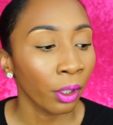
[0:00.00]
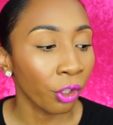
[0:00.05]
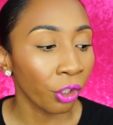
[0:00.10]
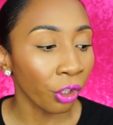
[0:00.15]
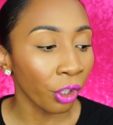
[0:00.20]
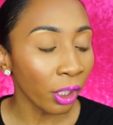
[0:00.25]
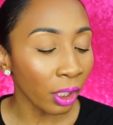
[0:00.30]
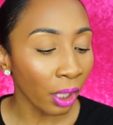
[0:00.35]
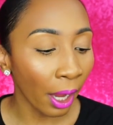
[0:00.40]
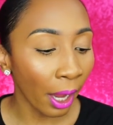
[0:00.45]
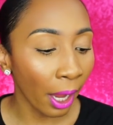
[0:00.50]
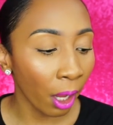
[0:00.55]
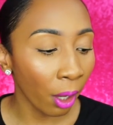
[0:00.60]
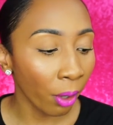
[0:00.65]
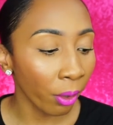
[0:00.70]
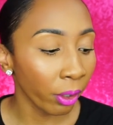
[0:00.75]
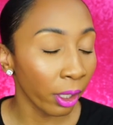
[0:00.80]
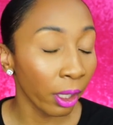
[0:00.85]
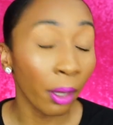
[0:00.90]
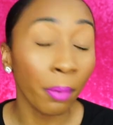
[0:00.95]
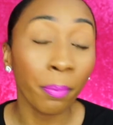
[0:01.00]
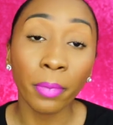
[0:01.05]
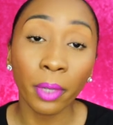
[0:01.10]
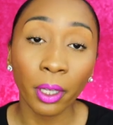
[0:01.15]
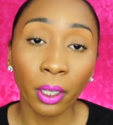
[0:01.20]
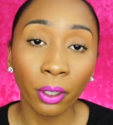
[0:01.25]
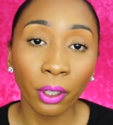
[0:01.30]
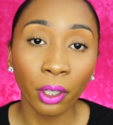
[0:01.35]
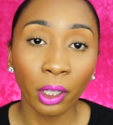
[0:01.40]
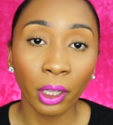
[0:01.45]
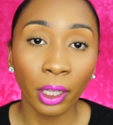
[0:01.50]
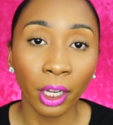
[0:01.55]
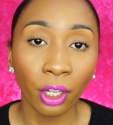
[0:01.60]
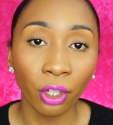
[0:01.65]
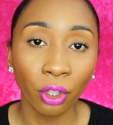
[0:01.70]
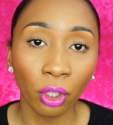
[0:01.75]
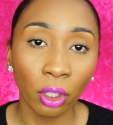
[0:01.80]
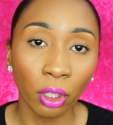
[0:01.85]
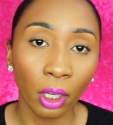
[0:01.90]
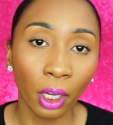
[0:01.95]
Just how the Amelia
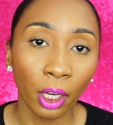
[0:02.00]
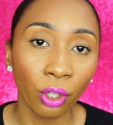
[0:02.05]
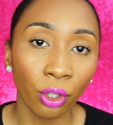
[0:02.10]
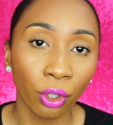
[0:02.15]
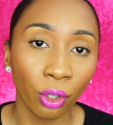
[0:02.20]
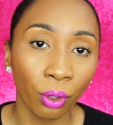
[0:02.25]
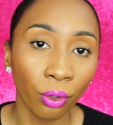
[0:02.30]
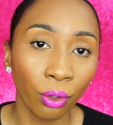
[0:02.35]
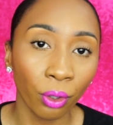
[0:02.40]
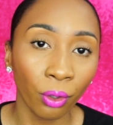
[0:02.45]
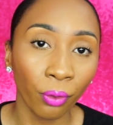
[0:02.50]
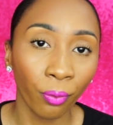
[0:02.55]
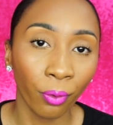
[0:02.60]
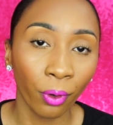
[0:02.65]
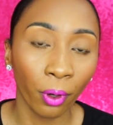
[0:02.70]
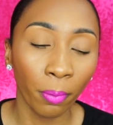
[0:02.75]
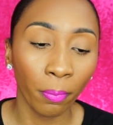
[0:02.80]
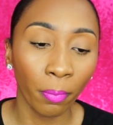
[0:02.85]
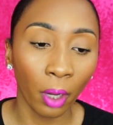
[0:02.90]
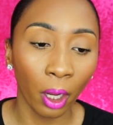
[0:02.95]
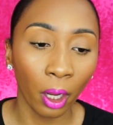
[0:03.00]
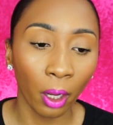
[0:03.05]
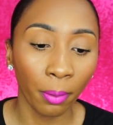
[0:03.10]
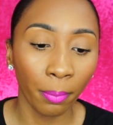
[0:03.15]
lashes that I showed you from